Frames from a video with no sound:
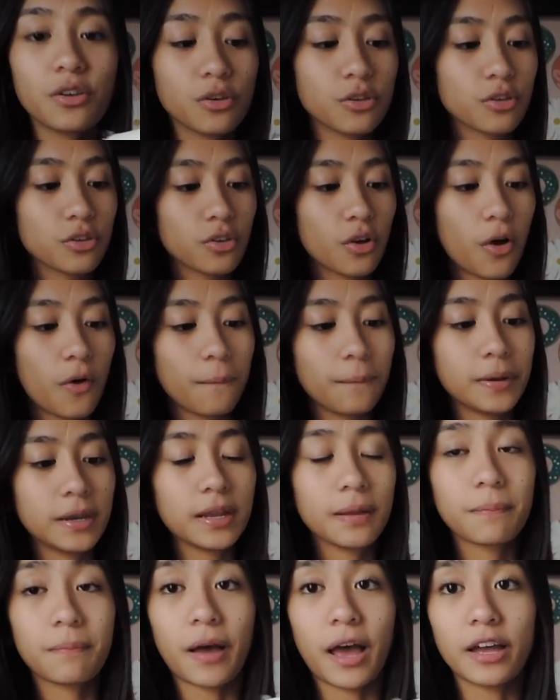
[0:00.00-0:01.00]
you just open
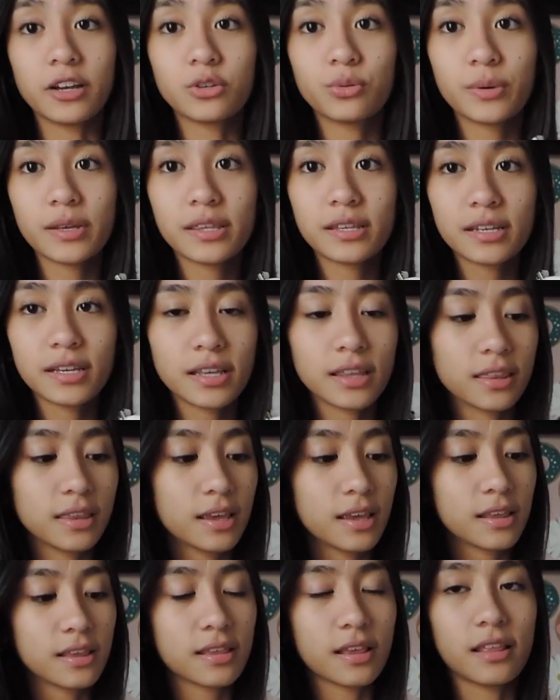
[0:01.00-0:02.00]
it by twisting
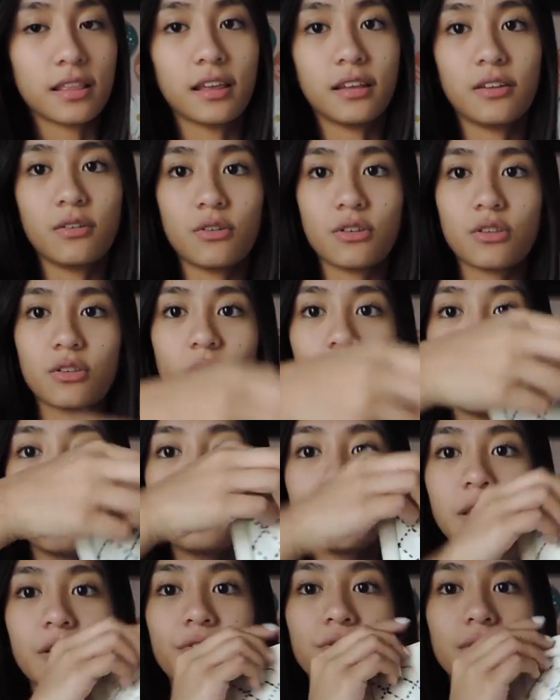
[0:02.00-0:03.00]
this, and then you just
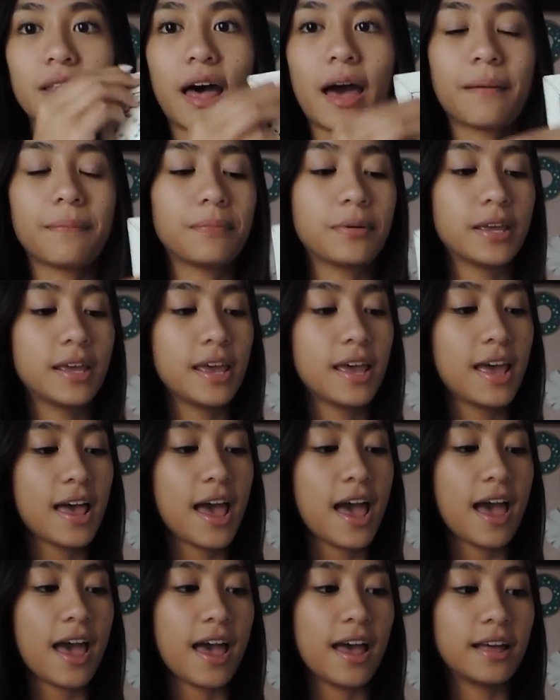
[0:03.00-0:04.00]
open the flap,
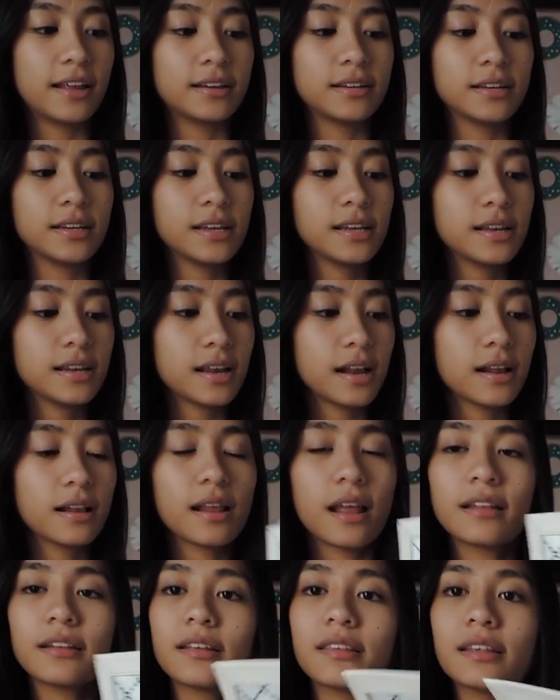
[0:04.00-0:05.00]
and it
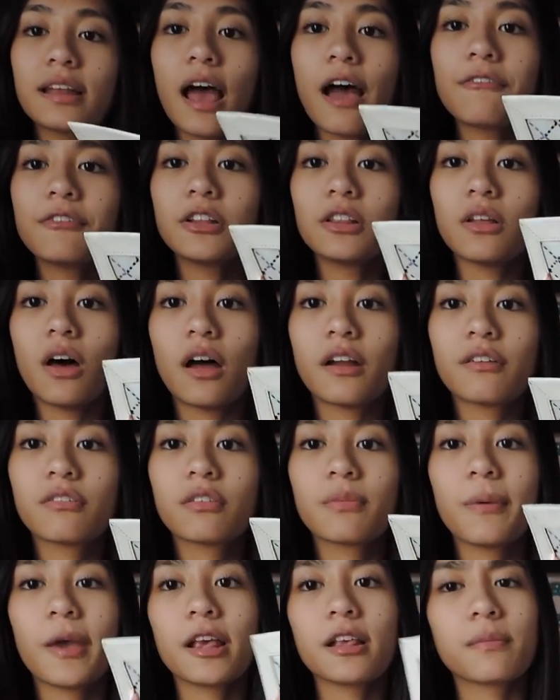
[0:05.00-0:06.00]
doesn't have a lot of
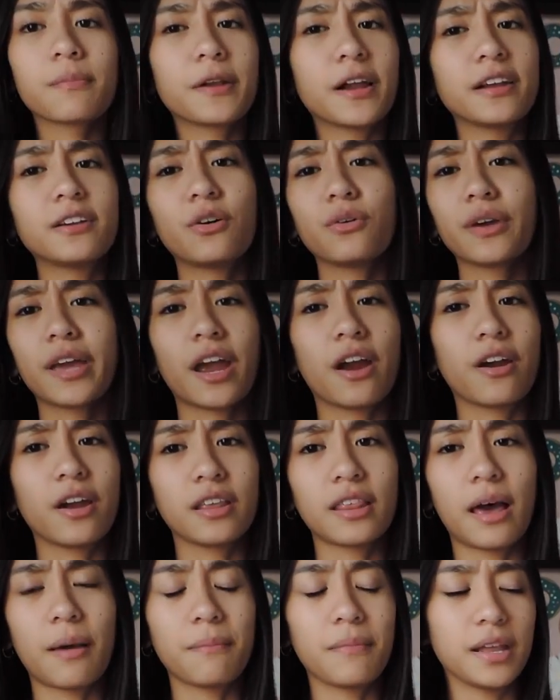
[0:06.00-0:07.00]
space, but I don't
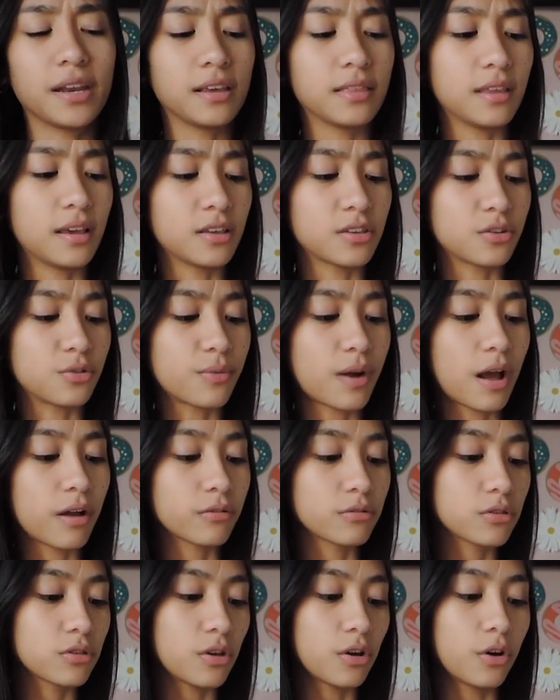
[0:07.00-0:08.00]
carry that many things
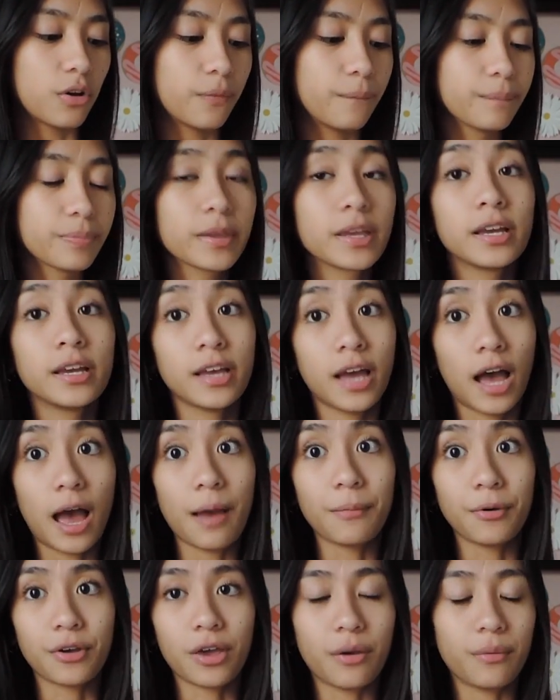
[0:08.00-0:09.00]
around, so
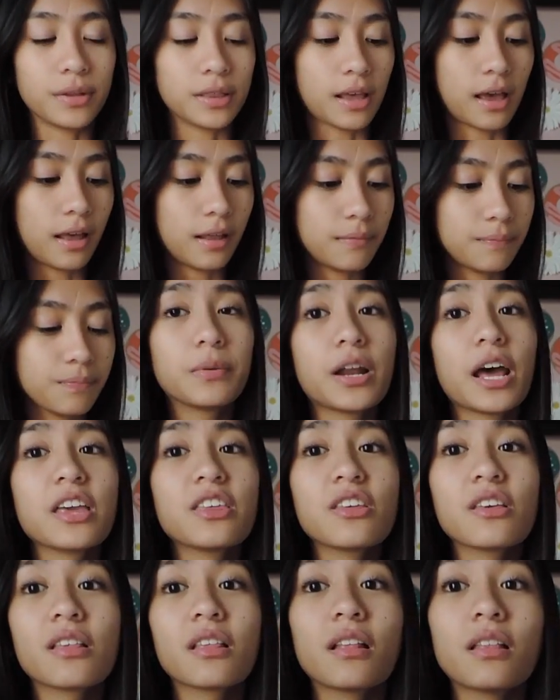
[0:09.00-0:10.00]
I'm okay with that. But I
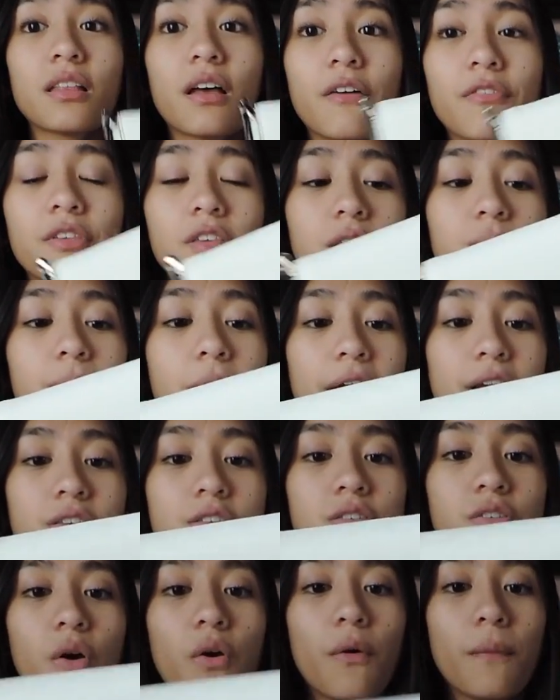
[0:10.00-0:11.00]
just love this bag
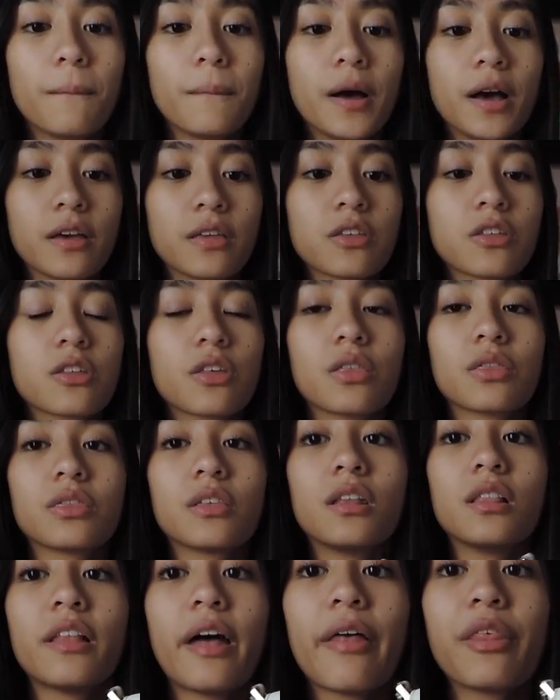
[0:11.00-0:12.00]
so much.
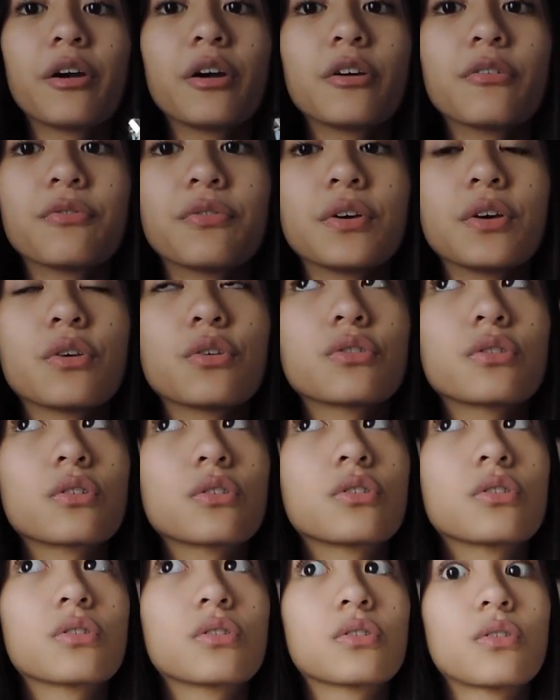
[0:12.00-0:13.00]
The leather feels
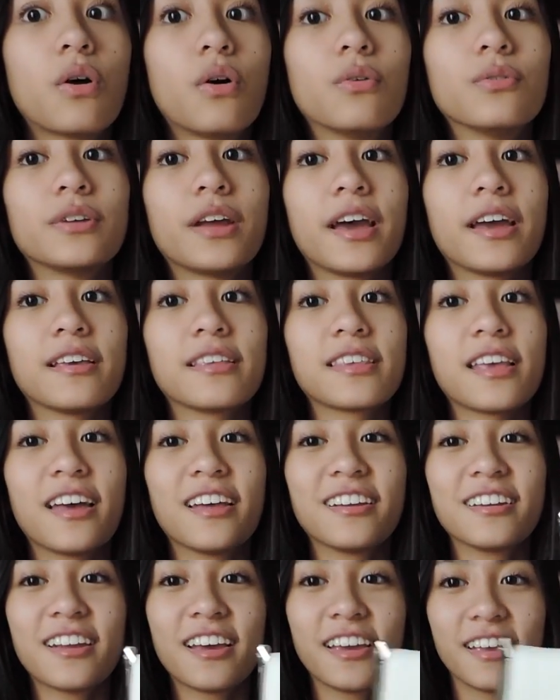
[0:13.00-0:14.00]
so nice, and